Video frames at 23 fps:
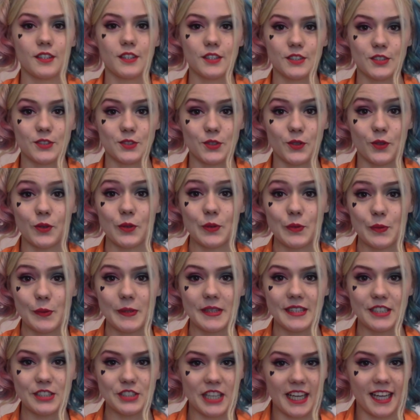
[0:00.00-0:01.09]
So with
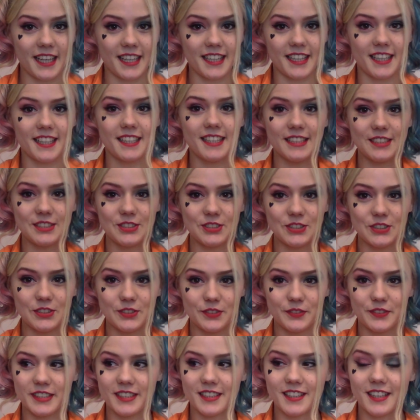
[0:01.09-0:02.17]
the jacket, it does
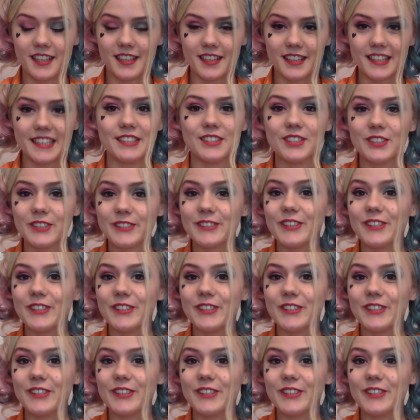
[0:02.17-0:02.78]
feel a little